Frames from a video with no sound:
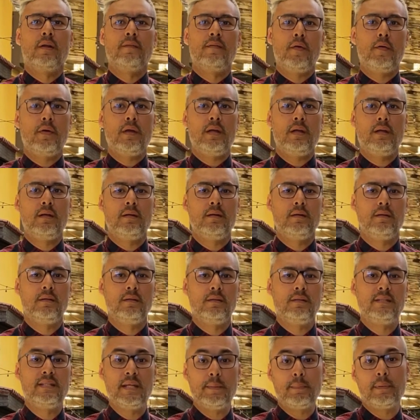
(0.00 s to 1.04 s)
on a very
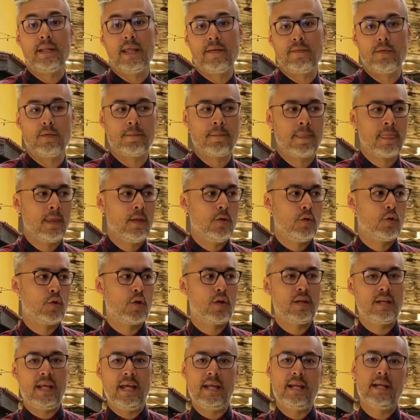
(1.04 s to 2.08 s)
deep level.
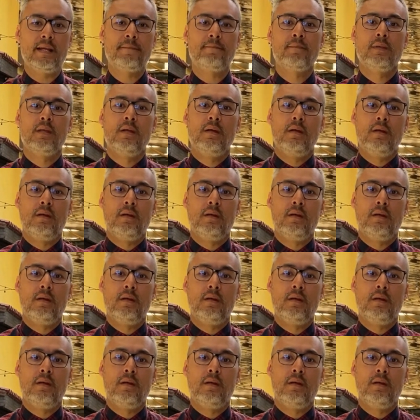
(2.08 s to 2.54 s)
You can edit